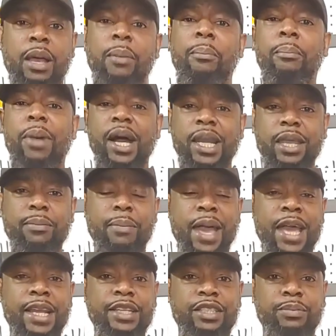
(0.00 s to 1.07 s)
Money
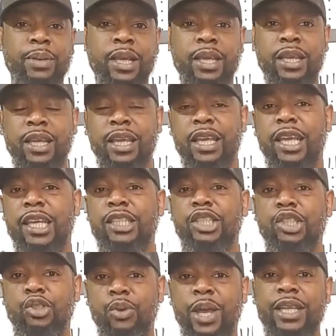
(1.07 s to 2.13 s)
management and
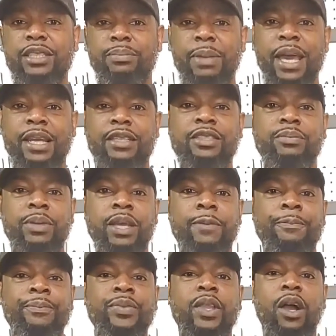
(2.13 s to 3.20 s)
stress
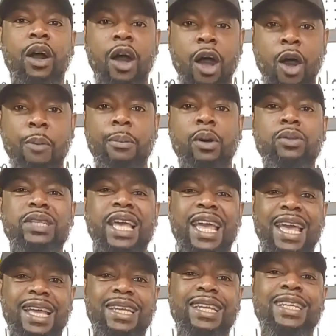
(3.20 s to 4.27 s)
management are almost
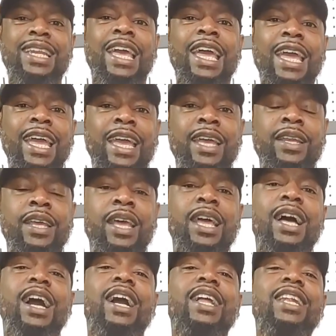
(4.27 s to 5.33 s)
hand in hand.
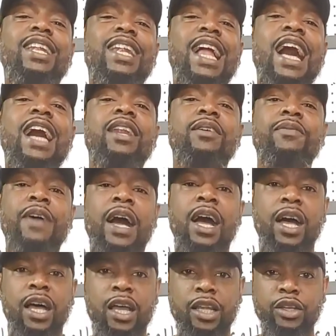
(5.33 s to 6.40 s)
A lot of
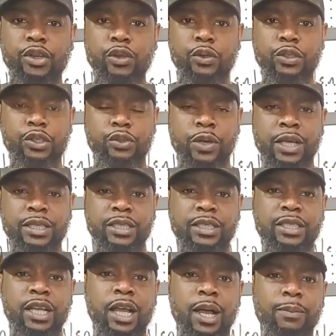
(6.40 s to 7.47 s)
our undue
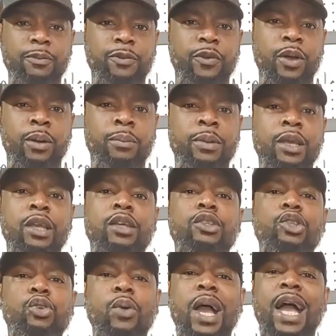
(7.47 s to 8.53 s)
stresses come from
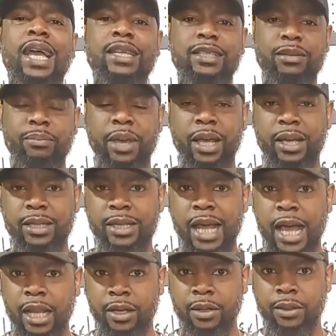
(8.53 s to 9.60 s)
trying to make a
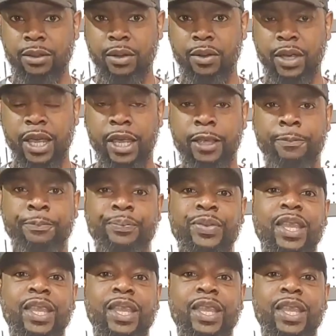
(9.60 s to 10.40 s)
dollar, okay?